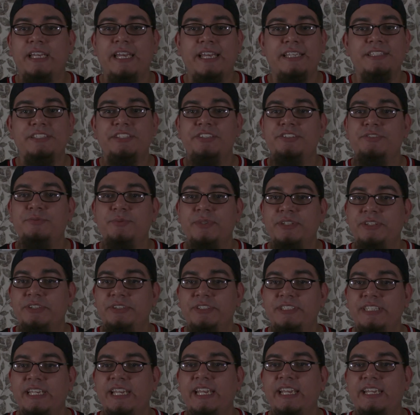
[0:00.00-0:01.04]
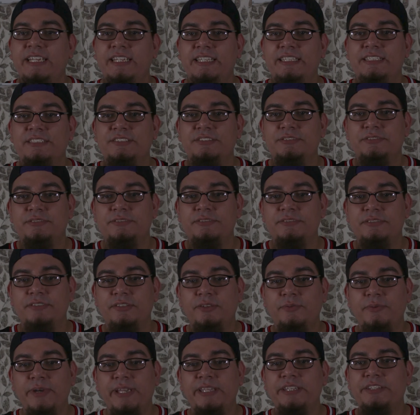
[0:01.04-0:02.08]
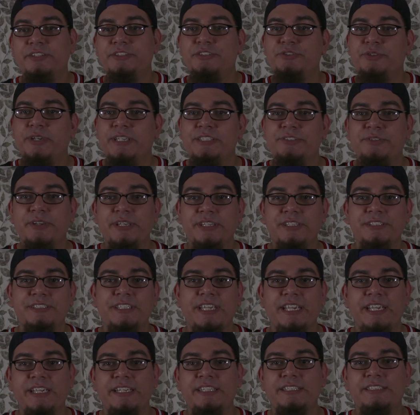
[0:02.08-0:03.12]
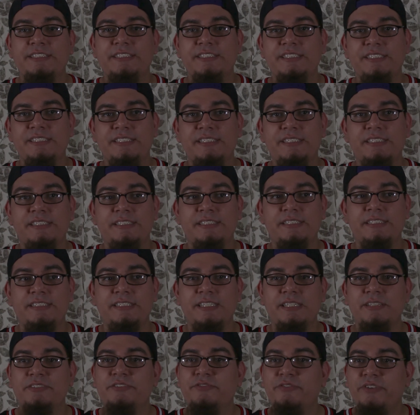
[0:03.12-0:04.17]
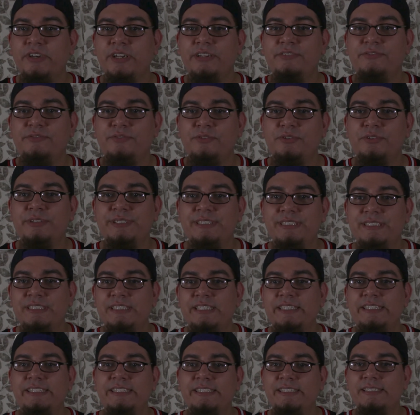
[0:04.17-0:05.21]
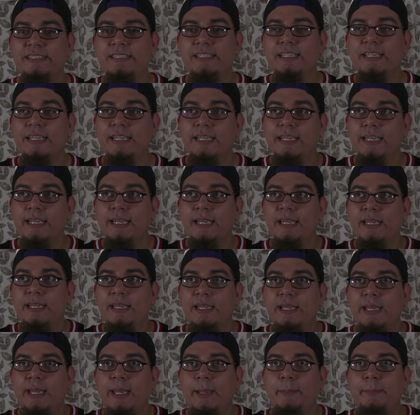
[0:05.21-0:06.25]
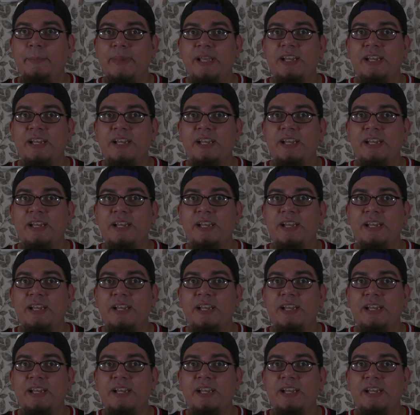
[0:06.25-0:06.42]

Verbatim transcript: And since what they're saying and the way they're trying to entertain us seems very forced, it's, it